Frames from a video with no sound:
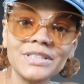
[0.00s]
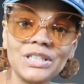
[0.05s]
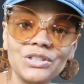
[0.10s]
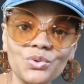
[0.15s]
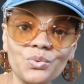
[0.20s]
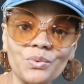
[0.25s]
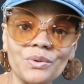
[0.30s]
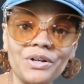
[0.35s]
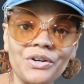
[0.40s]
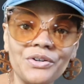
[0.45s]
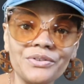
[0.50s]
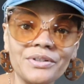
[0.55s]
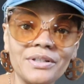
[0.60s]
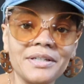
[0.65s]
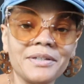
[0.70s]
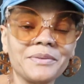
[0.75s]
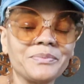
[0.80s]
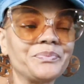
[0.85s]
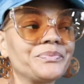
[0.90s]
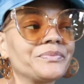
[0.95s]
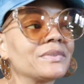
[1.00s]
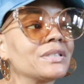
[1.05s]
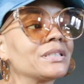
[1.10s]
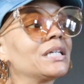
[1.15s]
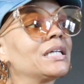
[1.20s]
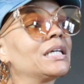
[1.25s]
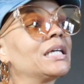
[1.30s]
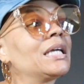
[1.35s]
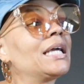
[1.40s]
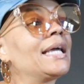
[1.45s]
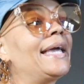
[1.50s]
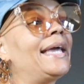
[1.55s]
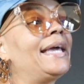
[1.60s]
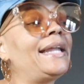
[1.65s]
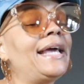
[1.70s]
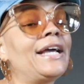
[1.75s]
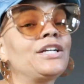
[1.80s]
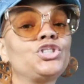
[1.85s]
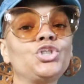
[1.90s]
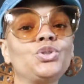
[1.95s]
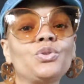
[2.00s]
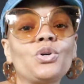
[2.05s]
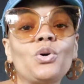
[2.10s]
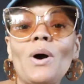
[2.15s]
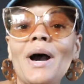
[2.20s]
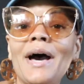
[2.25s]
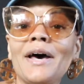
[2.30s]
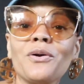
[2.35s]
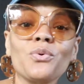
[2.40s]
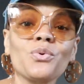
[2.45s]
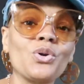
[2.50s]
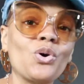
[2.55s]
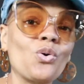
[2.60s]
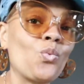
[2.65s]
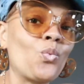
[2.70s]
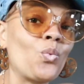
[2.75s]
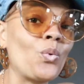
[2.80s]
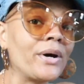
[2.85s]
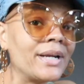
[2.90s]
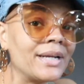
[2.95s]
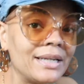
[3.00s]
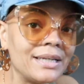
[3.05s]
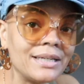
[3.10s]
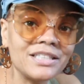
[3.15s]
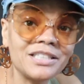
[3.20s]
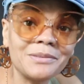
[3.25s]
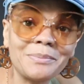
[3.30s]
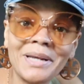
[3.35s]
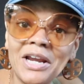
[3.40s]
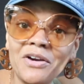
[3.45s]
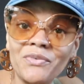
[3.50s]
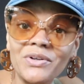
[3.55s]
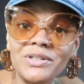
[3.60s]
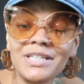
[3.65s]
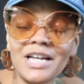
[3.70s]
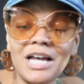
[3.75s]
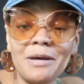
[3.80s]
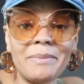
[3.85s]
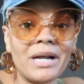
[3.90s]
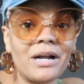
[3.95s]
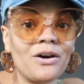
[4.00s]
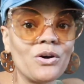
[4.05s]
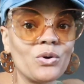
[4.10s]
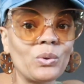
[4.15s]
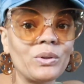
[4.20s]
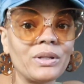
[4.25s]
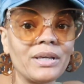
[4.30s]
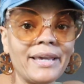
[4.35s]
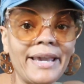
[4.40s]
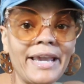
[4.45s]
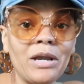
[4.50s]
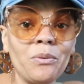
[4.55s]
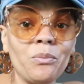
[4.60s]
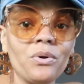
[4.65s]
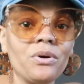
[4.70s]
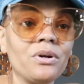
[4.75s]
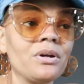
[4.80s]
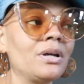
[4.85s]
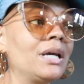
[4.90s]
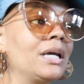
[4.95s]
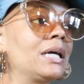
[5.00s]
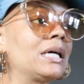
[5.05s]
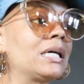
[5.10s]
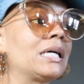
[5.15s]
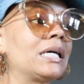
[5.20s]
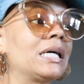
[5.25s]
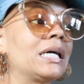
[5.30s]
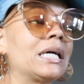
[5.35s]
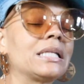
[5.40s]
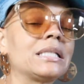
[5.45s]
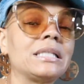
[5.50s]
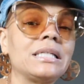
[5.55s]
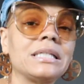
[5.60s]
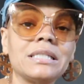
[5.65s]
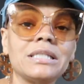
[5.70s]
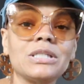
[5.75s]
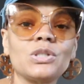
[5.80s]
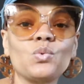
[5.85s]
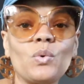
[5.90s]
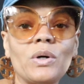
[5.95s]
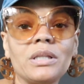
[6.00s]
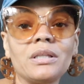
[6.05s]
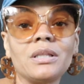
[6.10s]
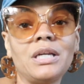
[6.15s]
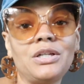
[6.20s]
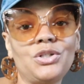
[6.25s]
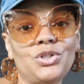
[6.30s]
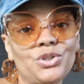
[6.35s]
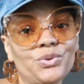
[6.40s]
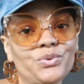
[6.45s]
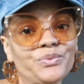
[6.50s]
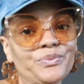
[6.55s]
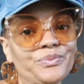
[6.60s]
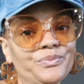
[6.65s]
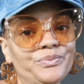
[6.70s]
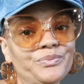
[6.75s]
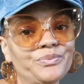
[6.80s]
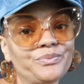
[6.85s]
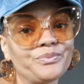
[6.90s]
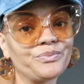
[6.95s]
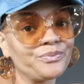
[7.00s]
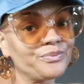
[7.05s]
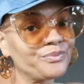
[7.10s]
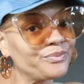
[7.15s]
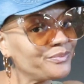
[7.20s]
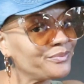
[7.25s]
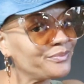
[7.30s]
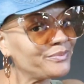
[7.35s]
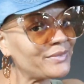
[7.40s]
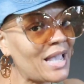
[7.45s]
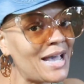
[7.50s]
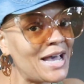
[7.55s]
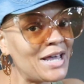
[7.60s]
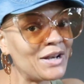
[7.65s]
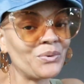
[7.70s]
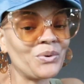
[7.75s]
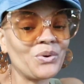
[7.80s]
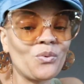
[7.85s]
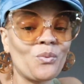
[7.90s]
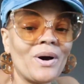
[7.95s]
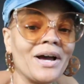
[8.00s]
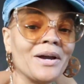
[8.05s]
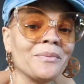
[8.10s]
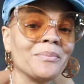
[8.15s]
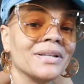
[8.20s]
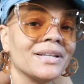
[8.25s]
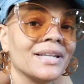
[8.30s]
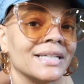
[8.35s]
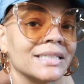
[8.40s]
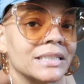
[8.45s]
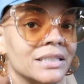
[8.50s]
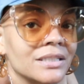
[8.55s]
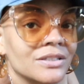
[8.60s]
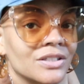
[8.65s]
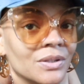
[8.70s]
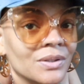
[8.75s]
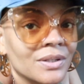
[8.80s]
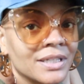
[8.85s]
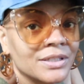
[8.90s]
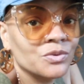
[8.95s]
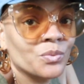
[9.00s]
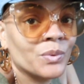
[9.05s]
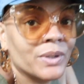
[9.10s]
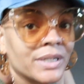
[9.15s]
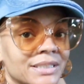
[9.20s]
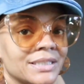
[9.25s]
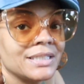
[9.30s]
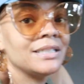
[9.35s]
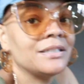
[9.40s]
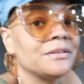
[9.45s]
doing her thing. And as you know, I don't know what it is, but every time I cut on the camera, this is what they do. I don't know why, but let's want to see